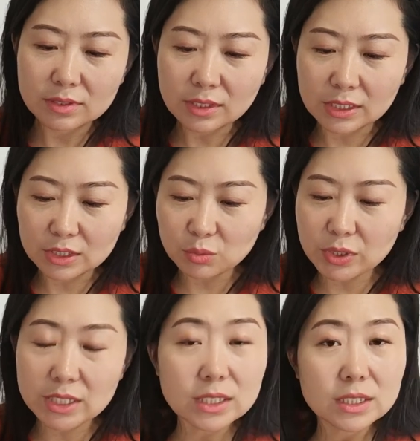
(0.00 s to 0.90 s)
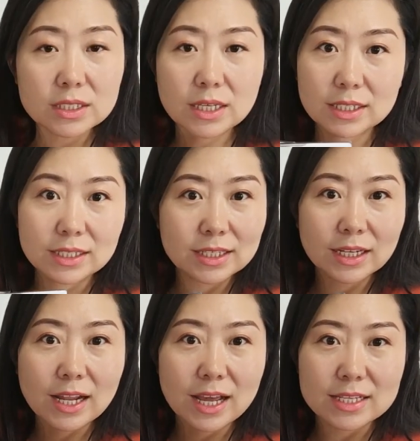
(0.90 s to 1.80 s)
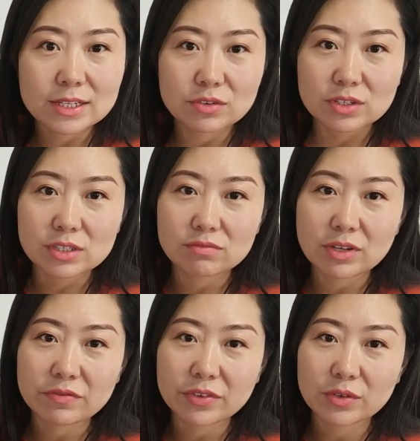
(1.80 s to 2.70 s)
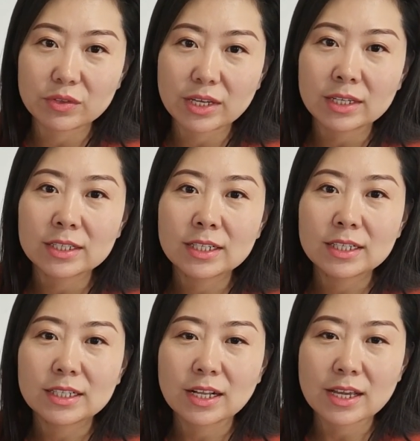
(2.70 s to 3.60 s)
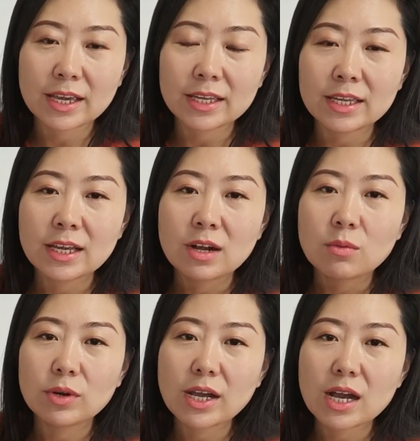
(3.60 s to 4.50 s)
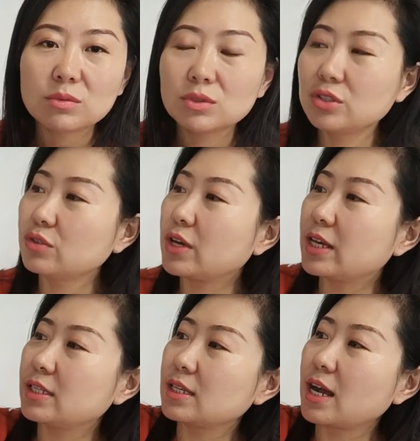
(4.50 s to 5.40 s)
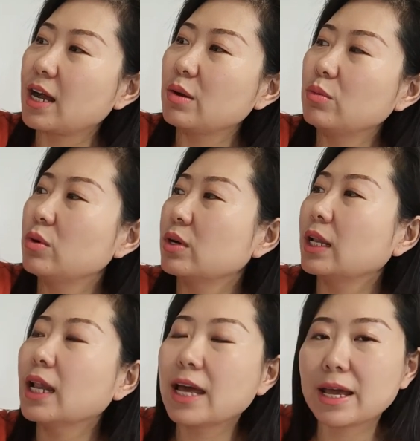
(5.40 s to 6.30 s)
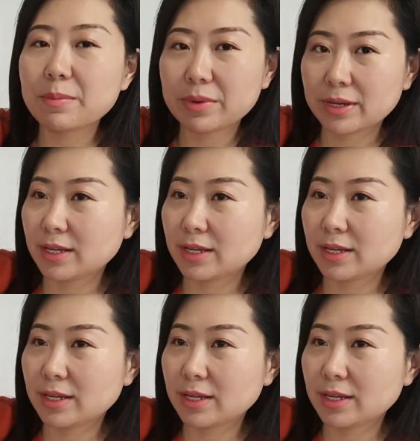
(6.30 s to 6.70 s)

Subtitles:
Because we did this in the class, I'll just review it. Okay, what I will do is I will clap